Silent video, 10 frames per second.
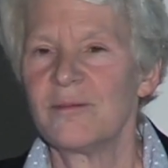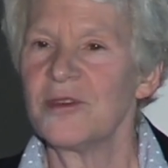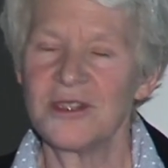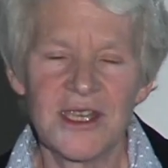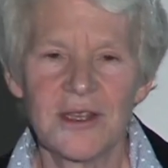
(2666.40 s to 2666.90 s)

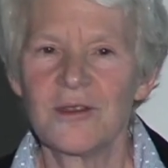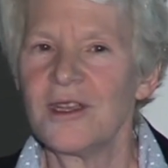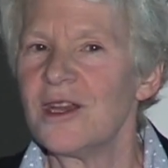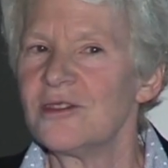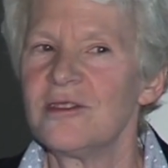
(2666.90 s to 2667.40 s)

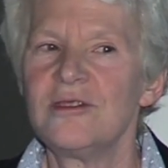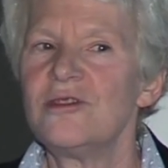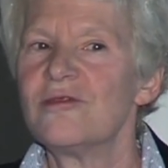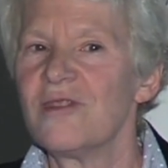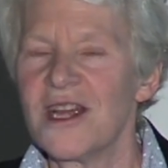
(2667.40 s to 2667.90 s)
particularly under the
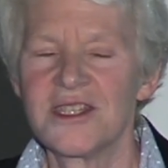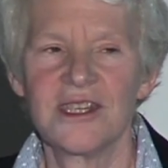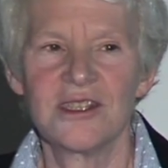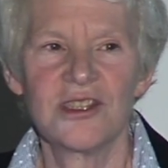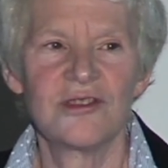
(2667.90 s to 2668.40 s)

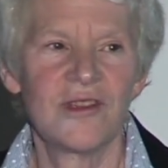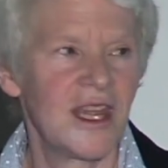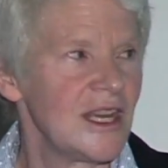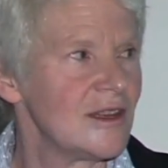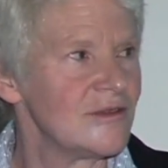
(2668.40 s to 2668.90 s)
duress and
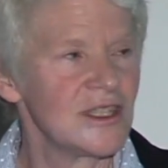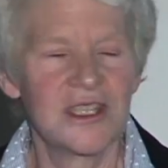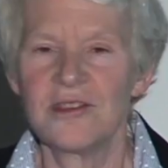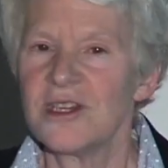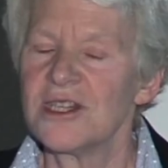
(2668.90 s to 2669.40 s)
strain of a
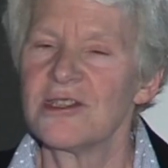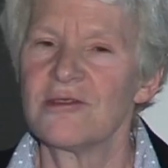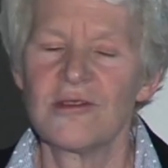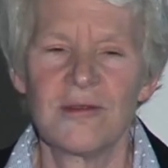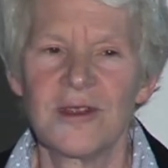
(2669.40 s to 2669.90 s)
serious
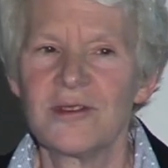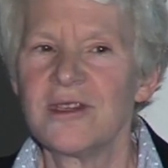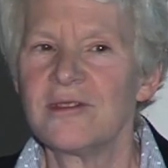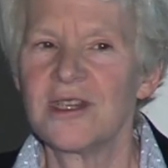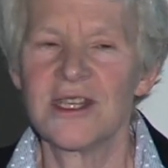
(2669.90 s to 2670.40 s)
or terminal
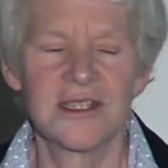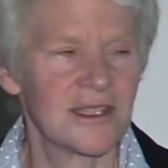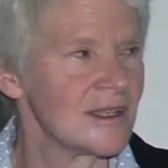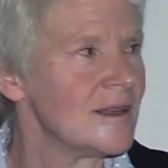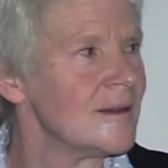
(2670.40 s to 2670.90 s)

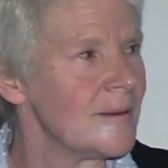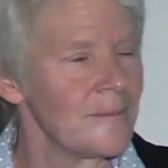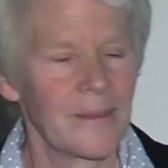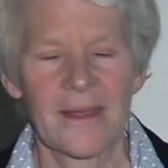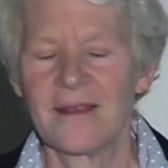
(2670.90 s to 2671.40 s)
illness.
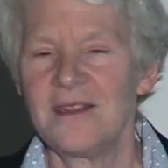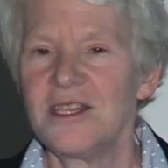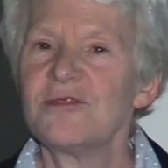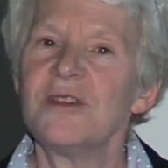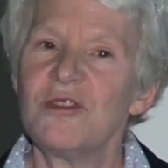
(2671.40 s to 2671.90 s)

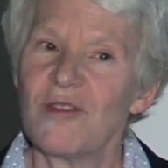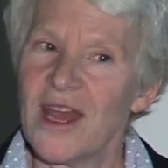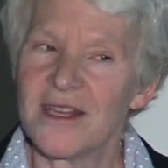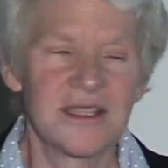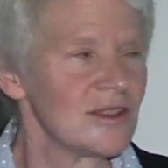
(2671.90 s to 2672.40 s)
These
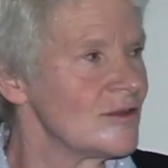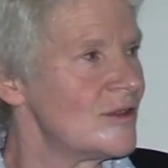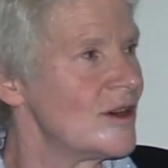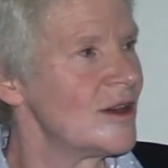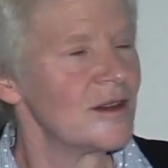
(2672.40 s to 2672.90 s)
regrets
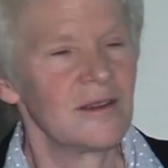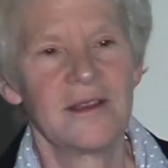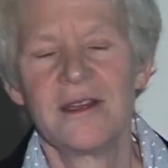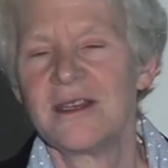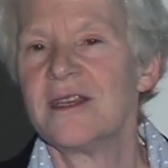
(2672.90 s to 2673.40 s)
or
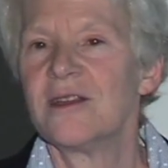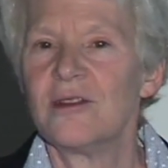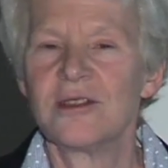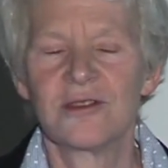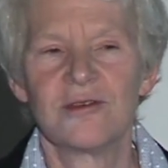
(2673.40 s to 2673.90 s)

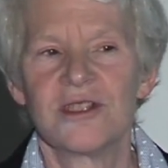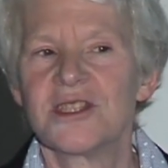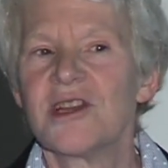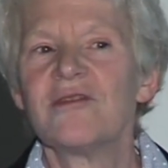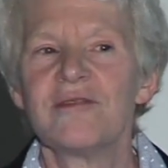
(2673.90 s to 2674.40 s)
guilt or
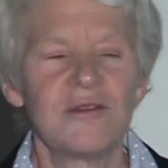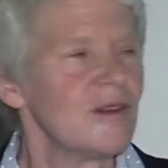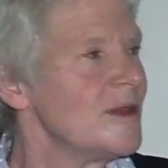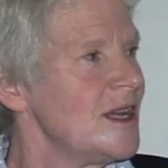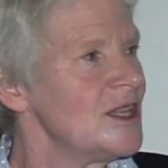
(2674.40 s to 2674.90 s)

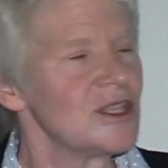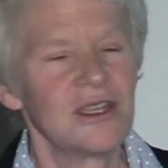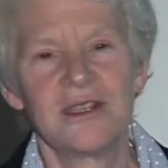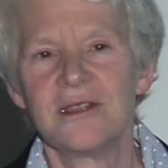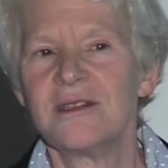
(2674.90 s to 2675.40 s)

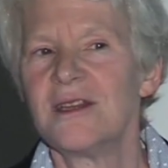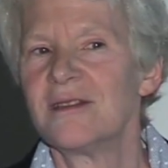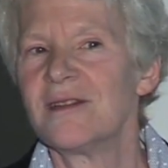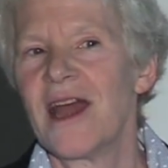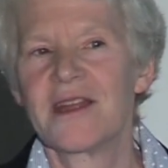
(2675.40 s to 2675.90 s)
self-recrimination,
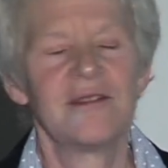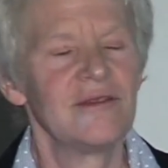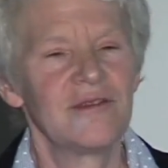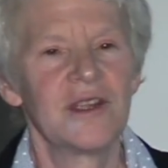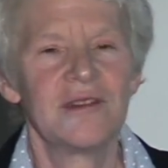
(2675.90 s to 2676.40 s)
lack of
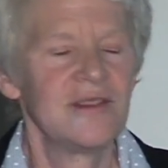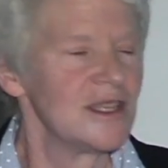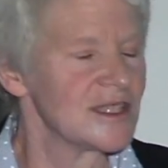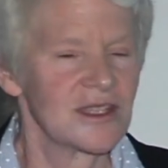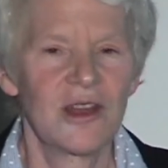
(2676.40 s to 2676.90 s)

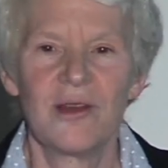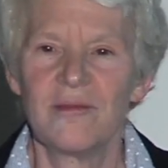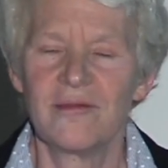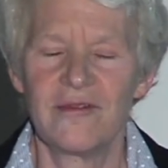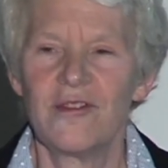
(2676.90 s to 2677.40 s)
forgiveness,
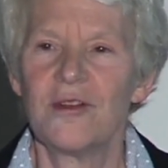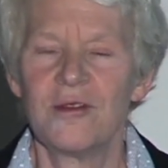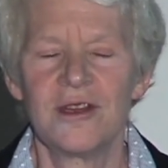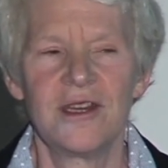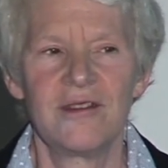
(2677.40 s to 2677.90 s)
come
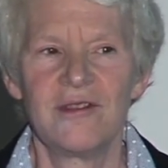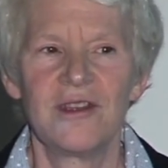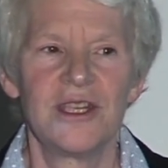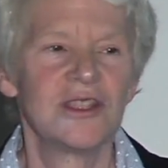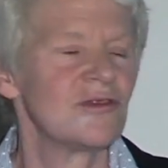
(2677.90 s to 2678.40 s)
forward in a
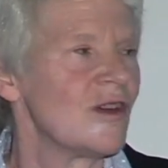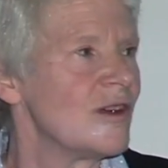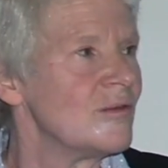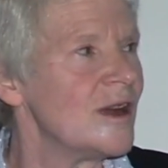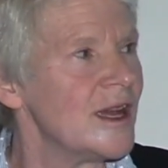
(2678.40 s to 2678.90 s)
very
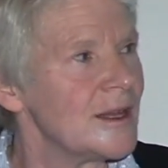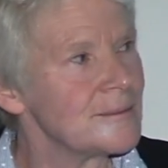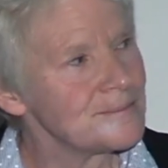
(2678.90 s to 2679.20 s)
strong way.